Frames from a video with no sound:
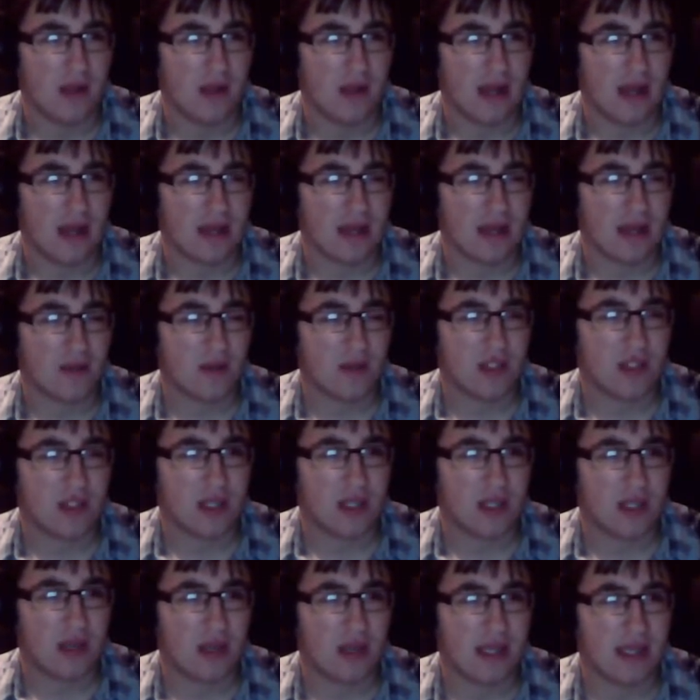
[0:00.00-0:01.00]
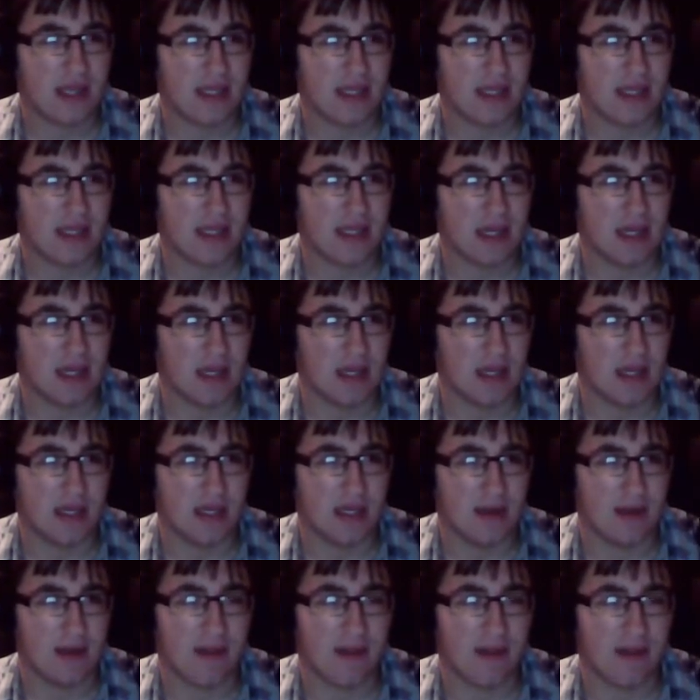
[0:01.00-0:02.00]
I thought it was just going to lead to
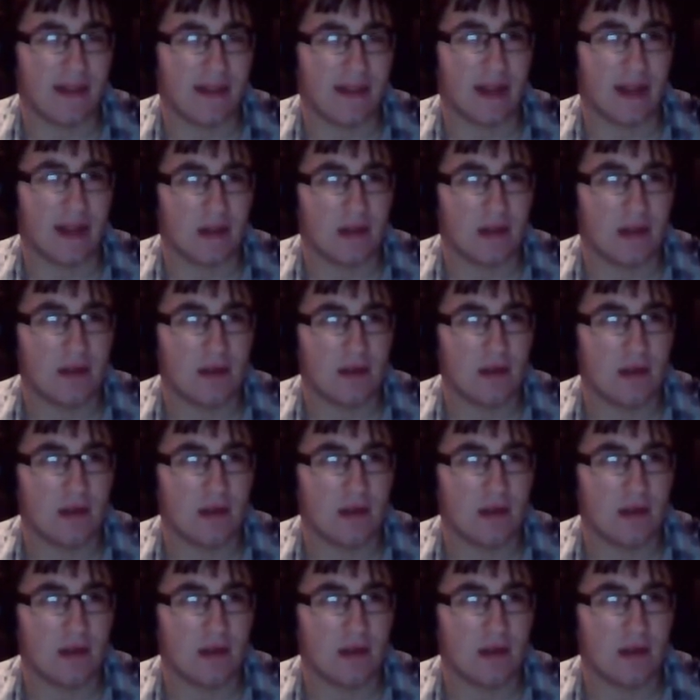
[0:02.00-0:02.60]
nothing.